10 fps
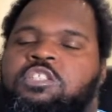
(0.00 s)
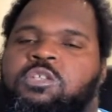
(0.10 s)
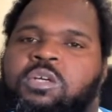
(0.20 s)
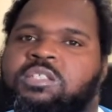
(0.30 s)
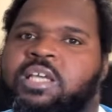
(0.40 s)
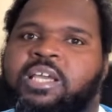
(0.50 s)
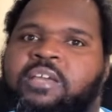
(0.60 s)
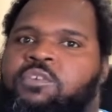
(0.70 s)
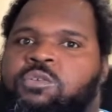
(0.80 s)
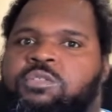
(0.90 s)
So it's
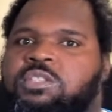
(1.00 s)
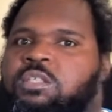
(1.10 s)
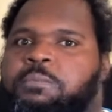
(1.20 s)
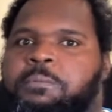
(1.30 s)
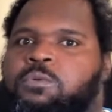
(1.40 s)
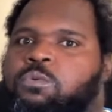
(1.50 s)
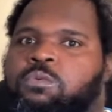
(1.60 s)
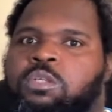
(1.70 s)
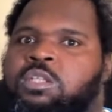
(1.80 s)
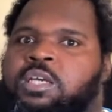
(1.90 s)
like if you don't see people
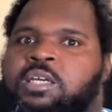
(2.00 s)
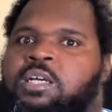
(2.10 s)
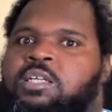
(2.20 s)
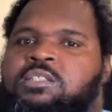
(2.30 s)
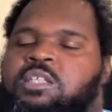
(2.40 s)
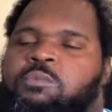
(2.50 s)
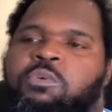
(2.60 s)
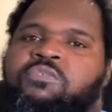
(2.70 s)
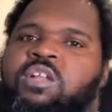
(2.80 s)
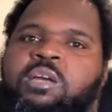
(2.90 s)
who look like us,
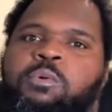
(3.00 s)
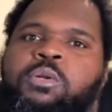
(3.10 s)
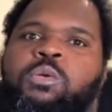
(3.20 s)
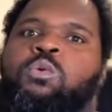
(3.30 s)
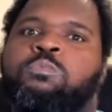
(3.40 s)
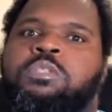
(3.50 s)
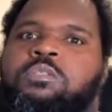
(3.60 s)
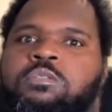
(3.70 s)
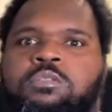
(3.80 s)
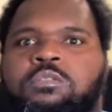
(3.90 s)
then we feel like we're doomed.